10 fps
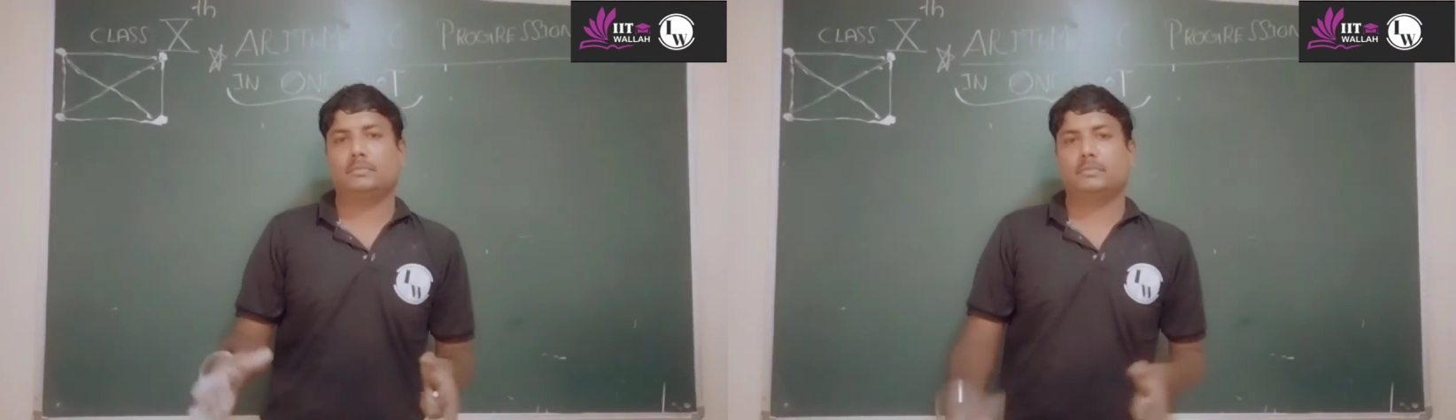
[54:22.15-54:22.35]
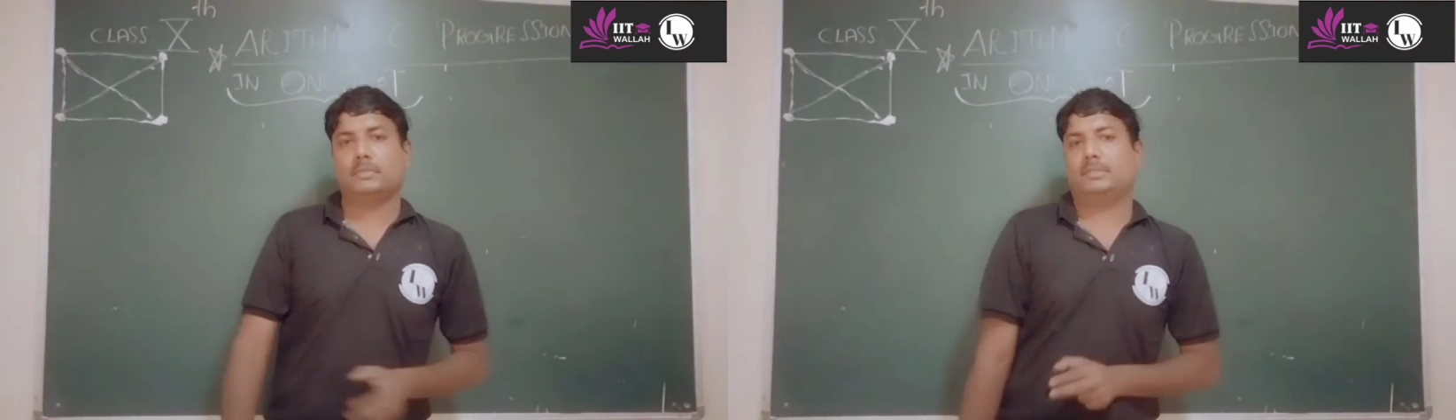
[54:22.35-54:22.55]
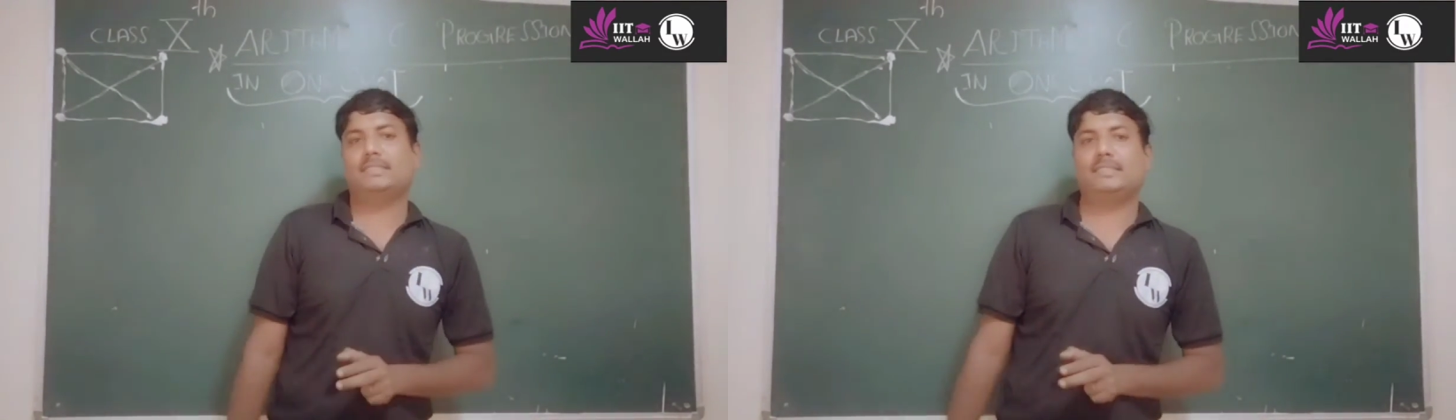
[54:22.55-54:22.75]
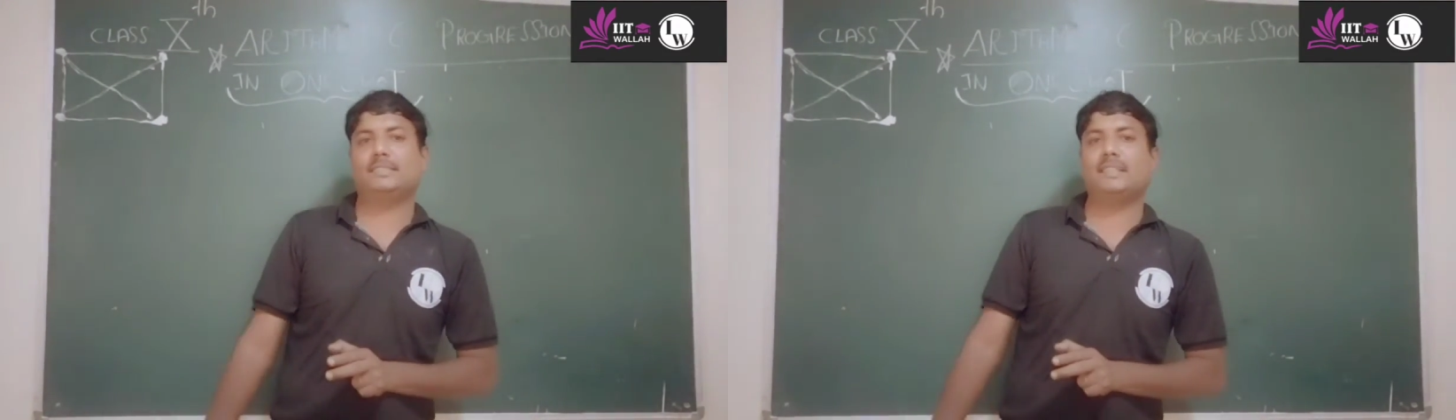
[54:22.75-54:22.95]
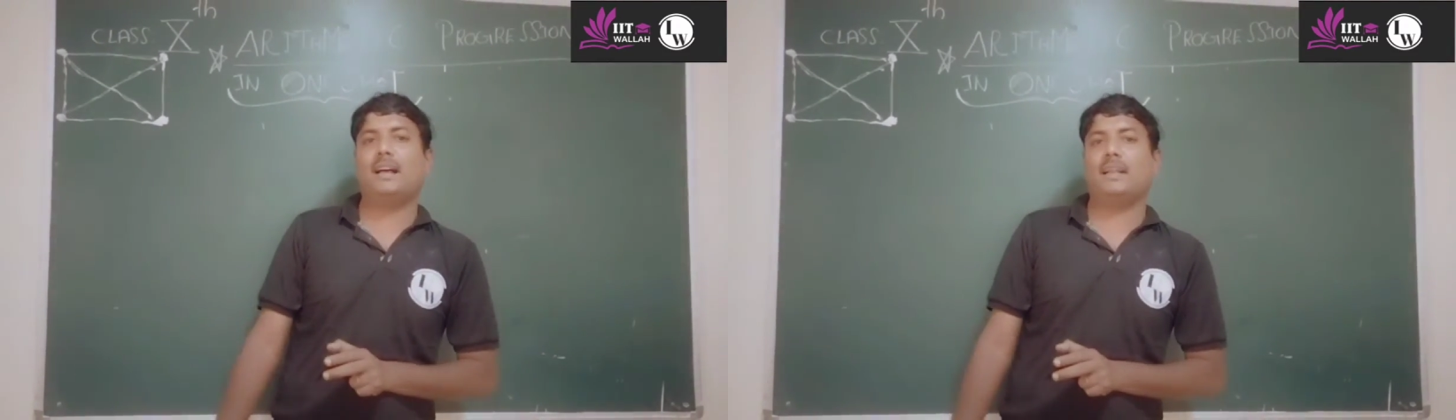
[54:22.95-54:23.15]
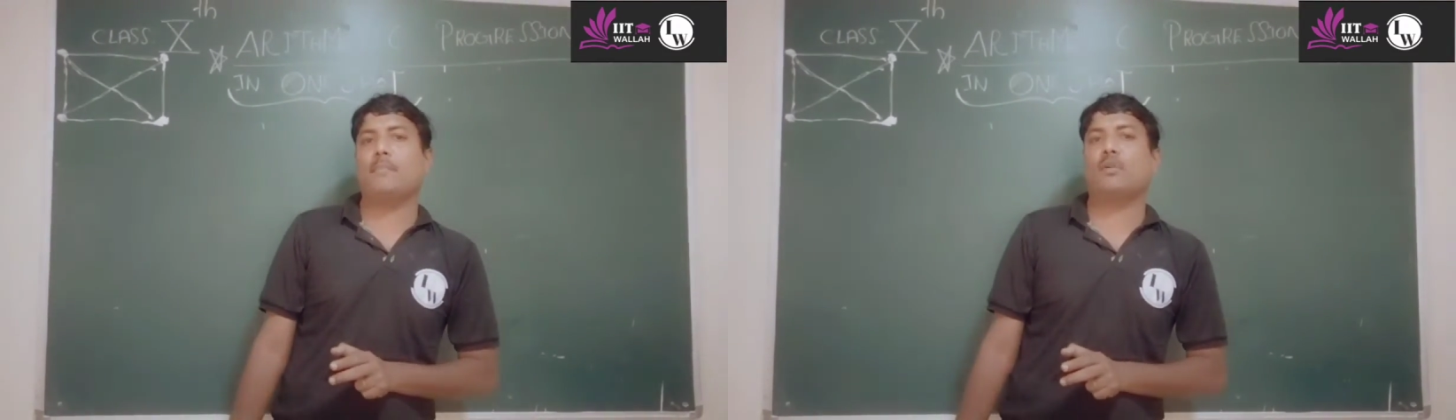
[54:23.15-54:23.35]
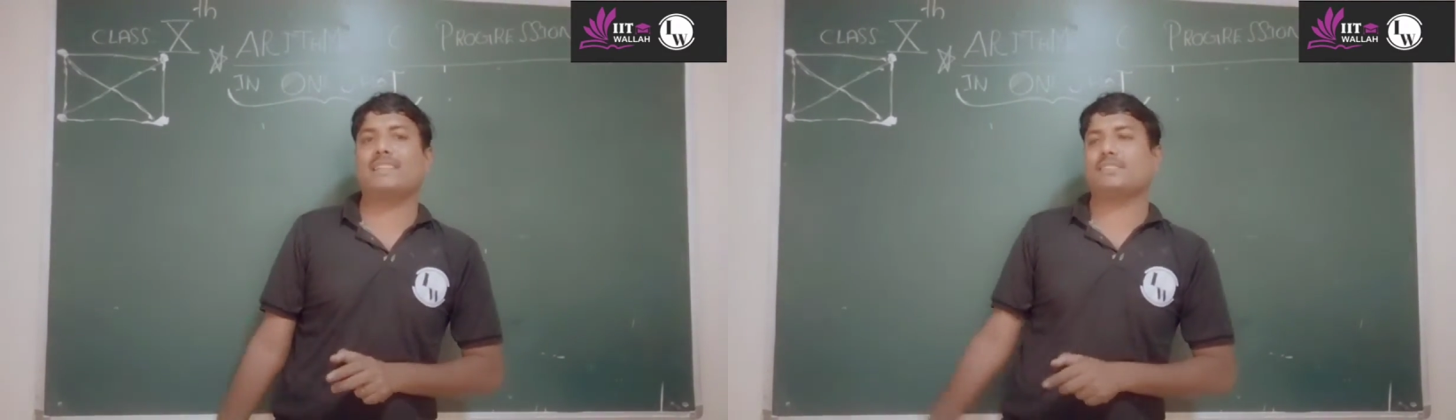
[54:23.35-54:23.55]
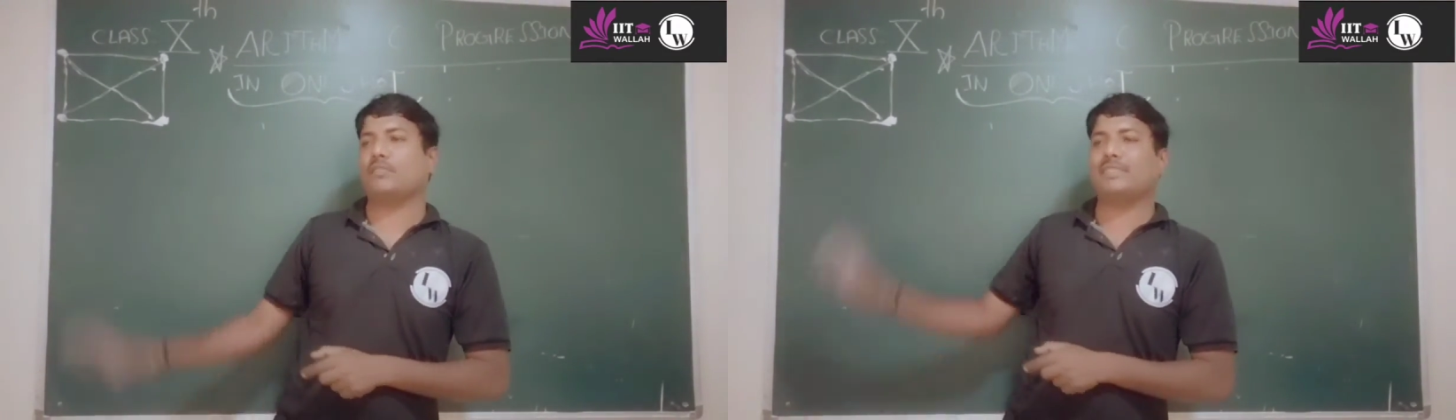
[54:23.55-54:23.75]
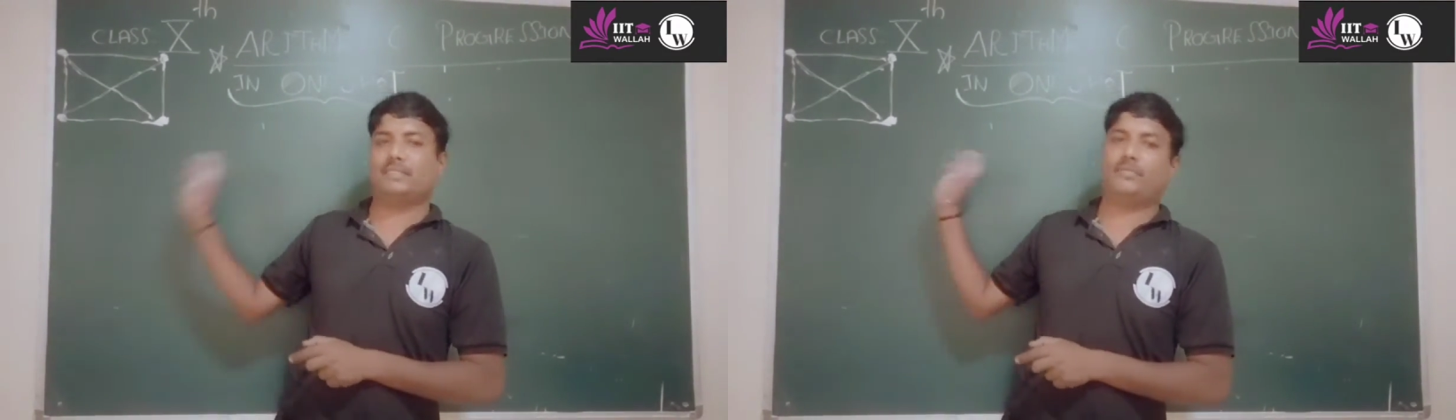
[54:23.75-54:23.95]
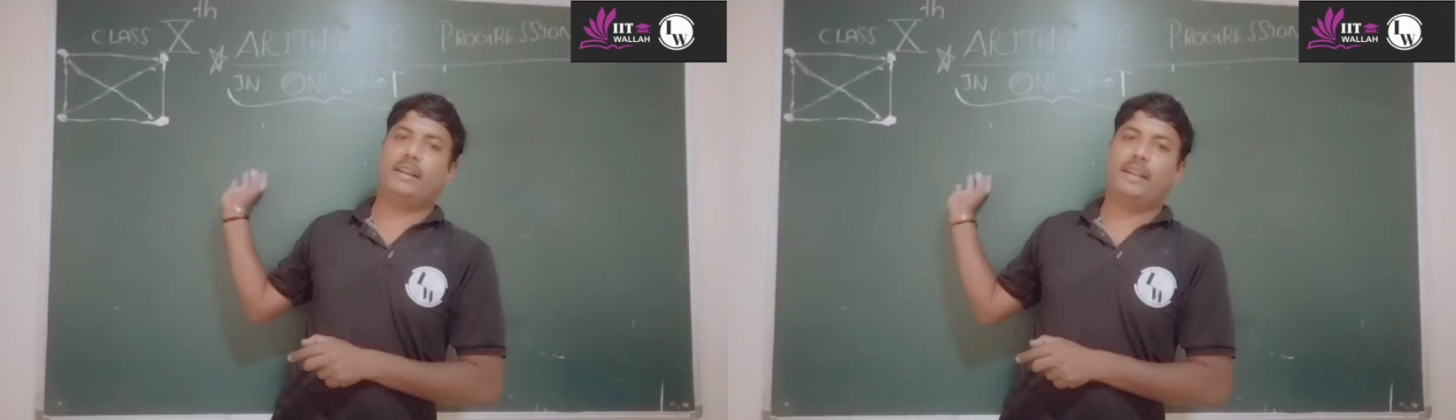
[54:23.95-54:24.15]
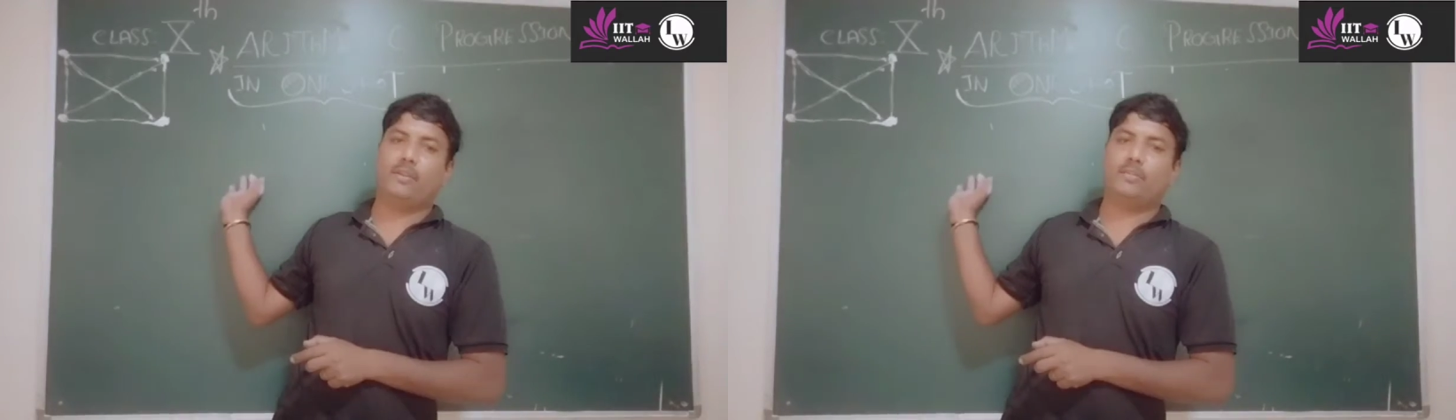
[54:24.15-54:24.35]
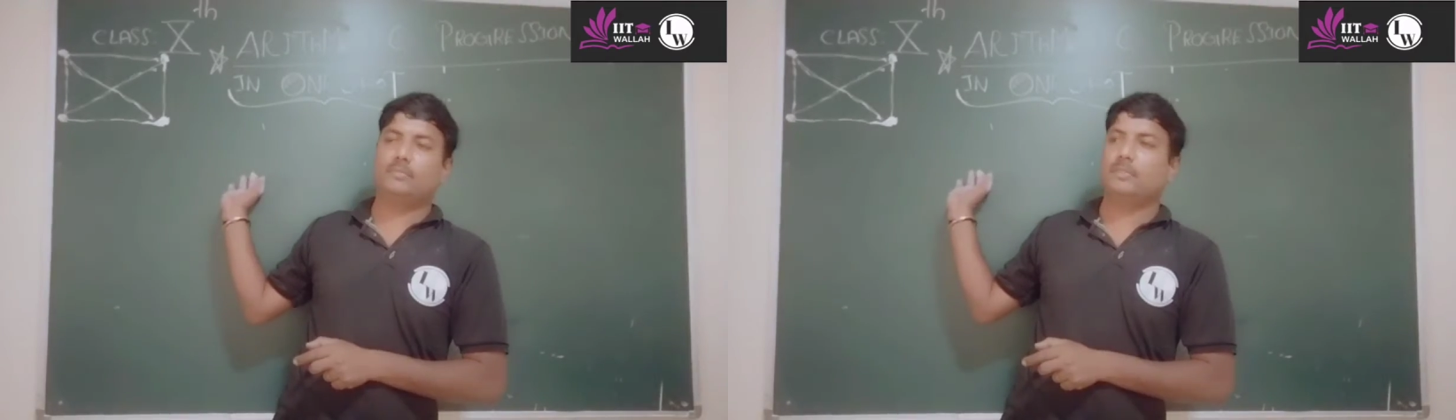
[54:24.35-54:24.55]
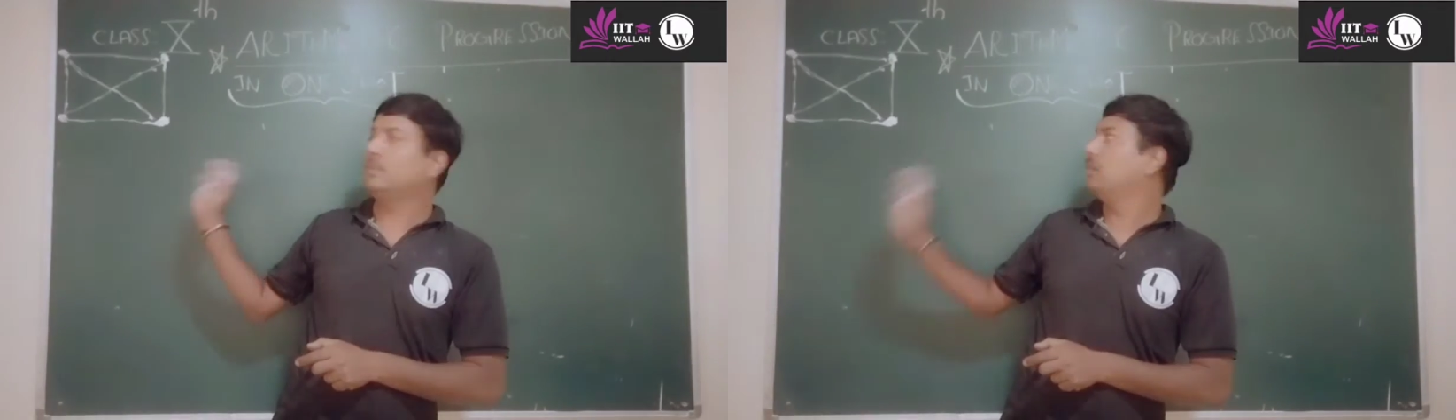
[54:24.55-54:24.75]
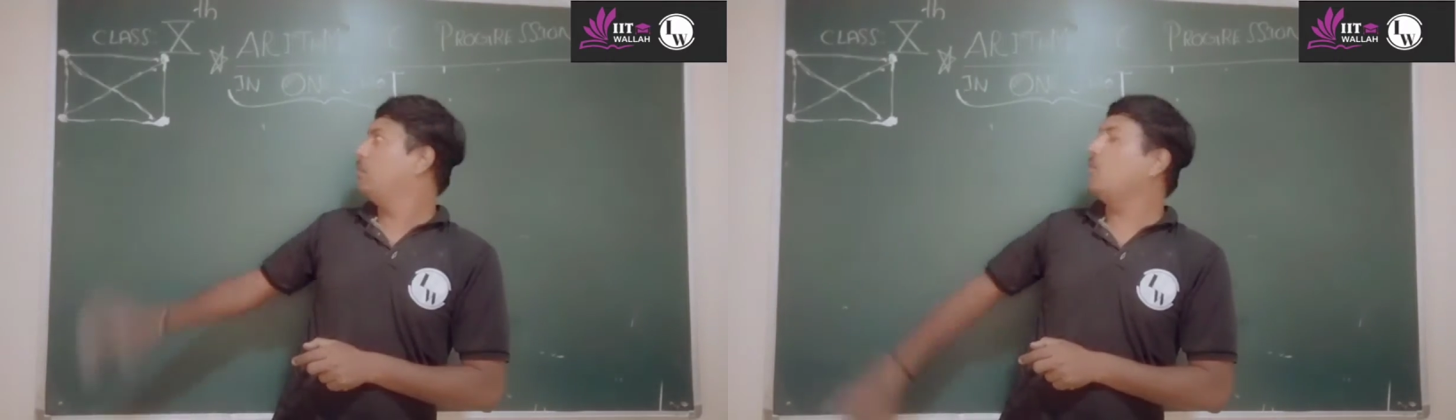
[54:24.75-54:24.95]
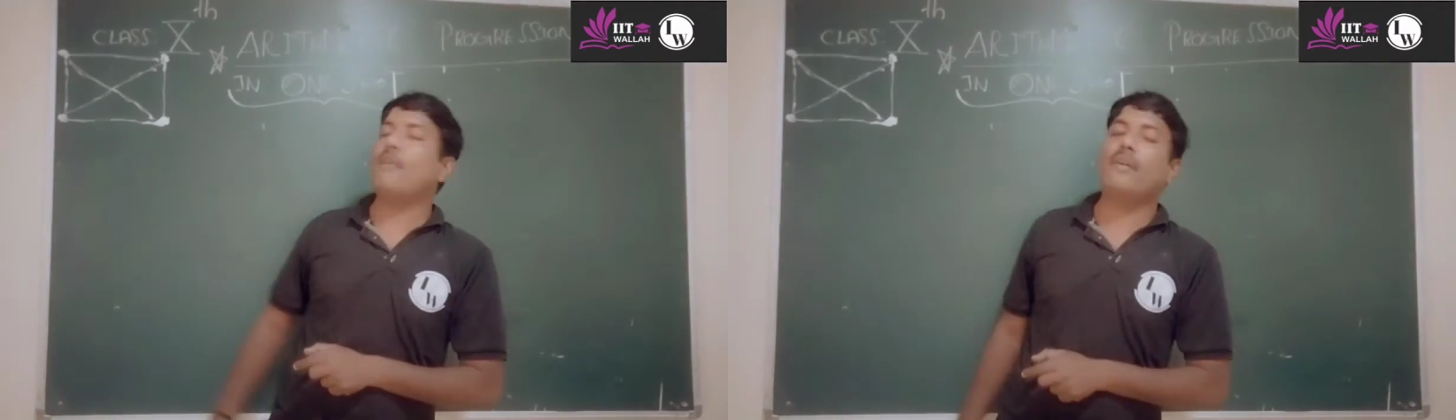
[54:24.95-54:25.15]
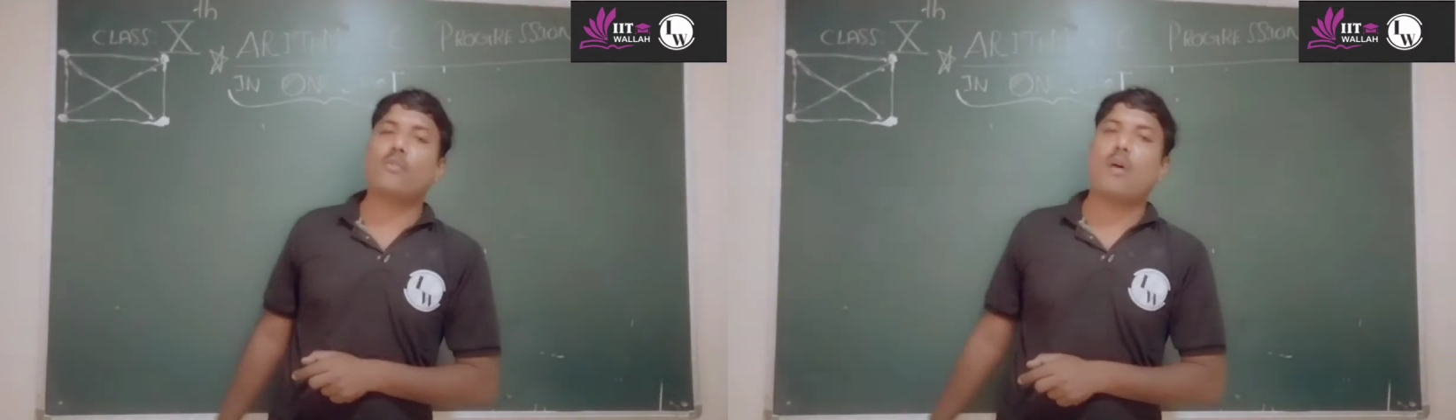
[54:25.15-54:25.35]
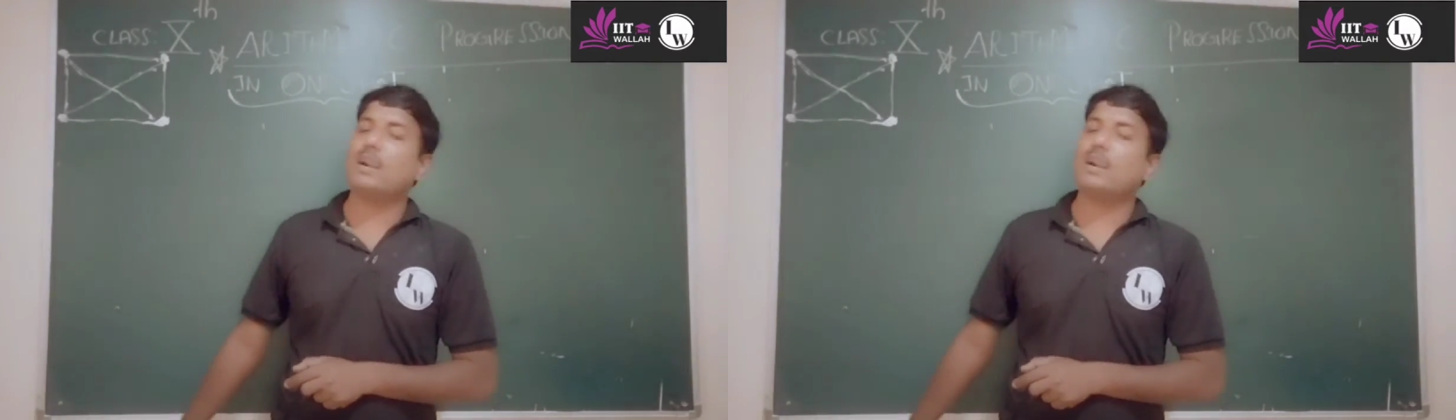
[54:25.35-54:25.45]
This is the importance of this video. Whoever wants to